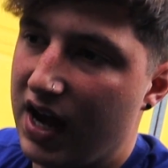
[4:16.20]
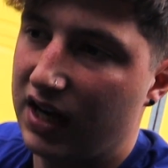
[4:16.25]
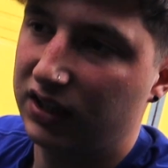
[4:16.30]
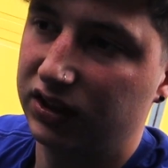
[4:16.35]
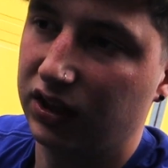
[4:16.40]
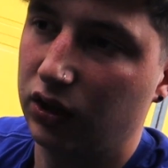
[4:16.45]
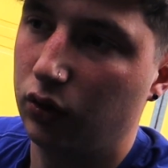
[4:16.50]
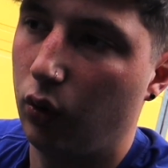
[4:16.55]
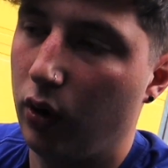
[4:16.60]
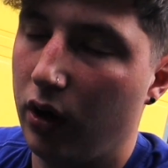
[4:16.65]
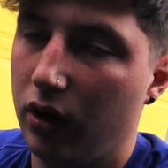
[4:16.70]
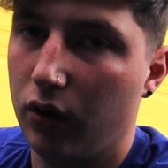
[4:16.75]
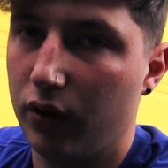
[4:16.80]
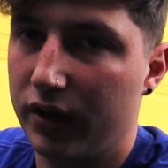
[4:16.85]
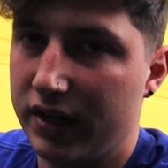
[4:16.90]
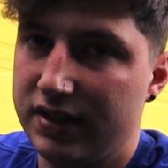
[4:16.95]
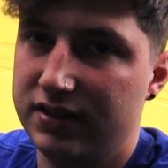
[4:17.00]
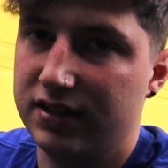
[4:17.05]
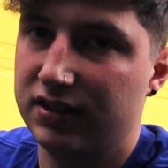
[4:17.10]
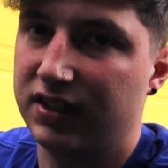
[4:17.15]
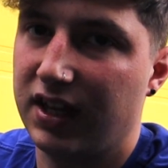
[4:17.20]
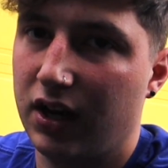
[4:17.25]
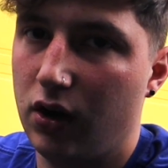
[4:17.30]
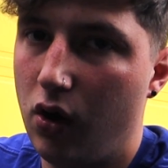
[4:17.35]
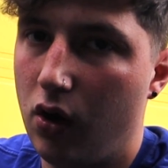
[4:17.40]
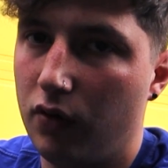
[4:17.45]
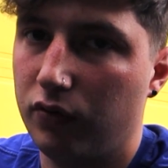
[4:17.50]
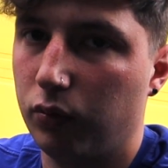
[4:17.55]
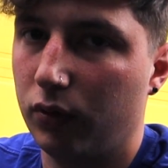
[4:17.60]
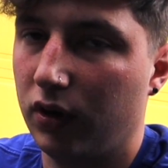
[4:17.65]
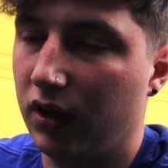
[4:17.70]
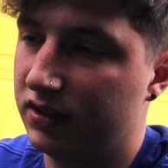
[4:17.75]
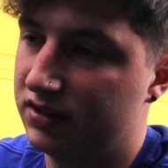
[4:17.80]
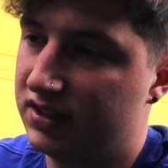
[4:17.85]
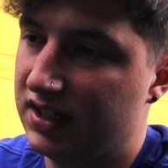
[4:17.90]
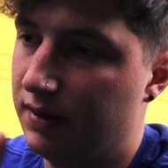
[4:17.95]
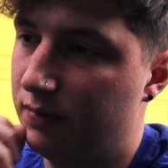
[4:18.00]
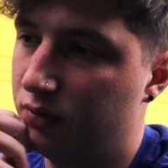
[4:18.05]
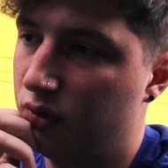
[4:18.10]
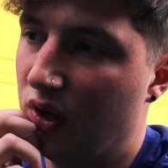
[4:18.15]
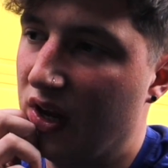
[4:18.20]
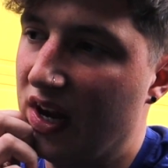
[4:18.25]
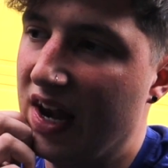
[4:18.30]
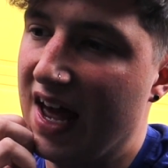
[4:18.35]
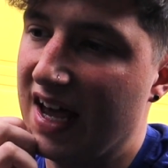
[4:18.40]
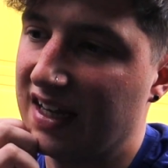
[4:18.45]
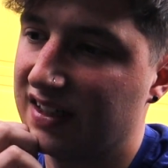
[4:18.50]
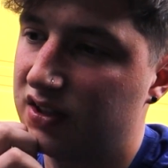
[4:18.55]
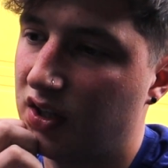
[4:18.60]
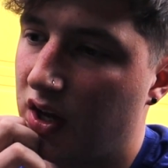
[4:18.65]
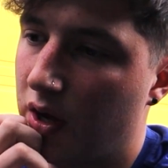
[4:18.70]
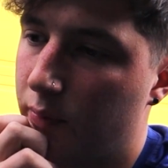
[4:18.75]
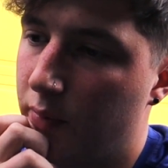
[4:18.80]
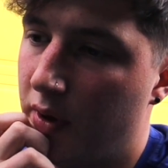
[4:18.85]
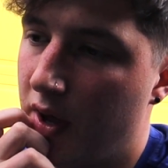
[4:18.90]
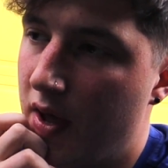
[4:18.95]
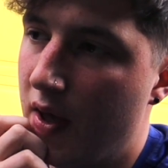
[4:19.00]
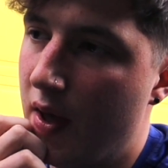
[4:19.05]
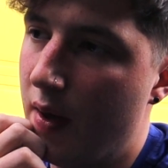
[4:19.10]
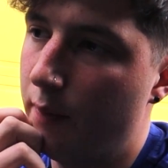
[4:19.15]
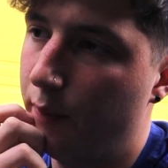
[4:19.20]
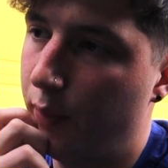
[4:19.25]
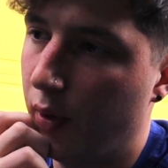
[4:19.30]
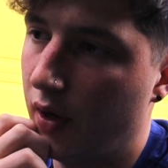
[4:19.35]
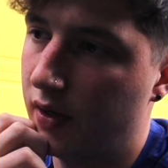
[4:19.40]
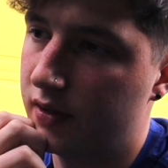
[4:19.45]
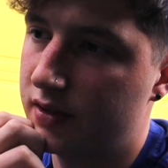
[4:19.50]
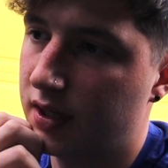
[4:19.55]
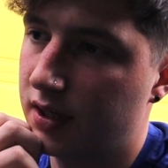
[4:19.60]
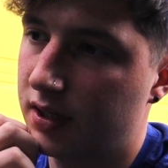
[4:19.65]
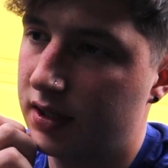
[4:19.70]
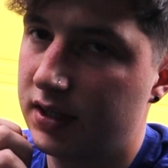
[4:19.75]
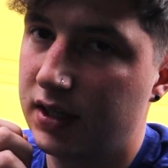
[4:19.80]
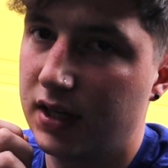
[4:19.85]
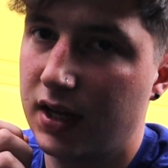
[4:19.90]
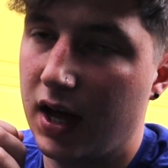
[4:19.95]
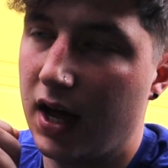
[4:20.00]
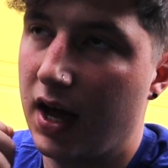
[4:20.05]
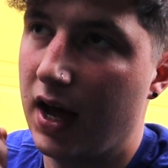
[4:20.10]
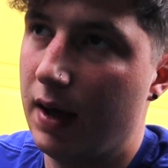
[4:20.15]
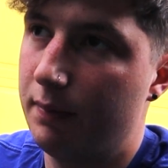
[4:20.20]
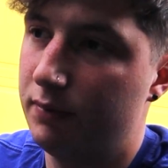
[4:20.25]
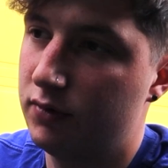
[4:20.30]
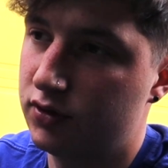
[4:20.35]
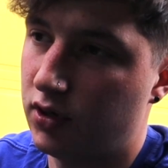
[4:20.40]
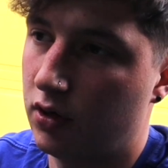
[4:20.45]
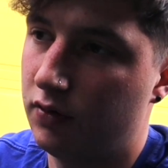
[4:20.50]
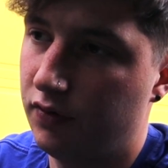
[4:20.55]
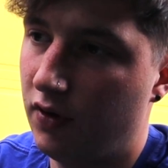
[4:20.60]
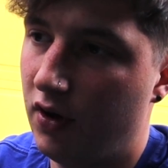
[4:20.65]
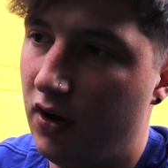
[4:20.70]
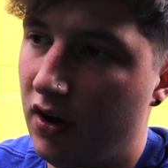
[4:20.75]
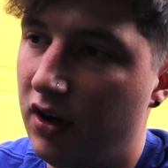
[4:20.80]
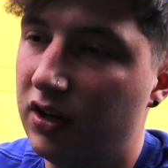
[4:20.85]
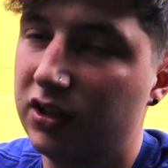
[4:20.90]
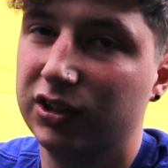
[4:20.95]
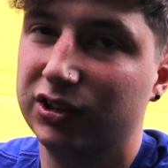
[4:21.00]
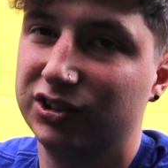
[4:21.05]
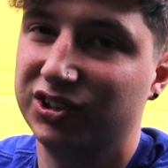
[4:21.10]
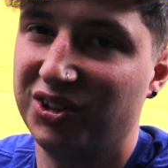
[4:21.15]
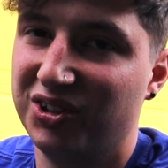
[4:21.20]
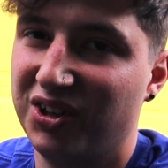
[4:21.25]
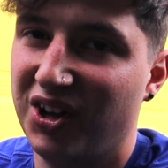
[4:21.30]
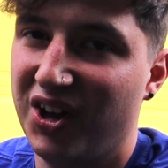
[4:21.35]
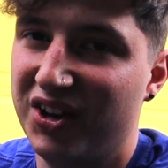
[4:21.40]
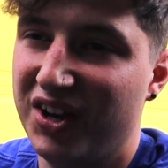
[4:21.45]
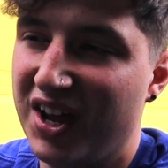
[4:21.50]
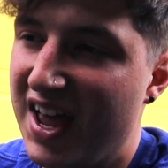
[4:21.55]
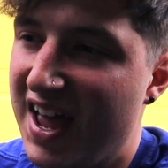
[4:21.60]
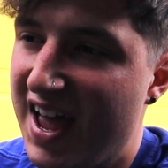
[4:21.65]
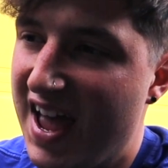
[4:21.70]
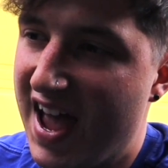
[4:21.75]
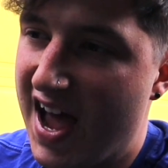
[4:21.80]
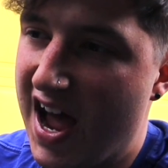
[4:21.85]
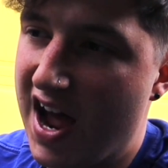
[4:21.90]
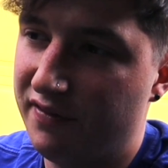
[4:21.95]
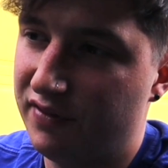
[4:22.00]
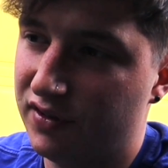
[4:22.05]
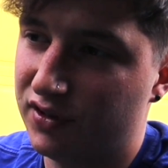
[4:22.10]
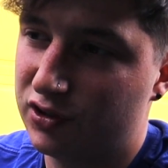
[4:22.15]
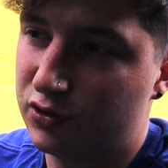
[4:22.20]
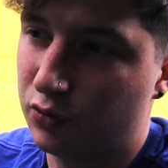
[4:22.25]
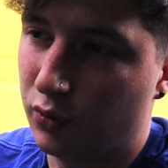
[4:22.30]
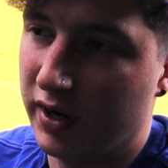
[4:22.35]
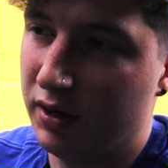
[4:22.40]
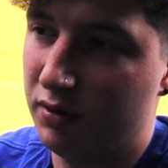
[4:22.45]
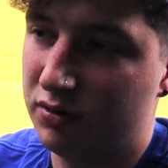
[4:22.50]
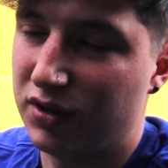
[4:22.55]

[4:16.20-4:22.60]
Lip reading: actually quite a lot easier to get it off when I seen them do it last time. But so far, so good. Everything's sweet.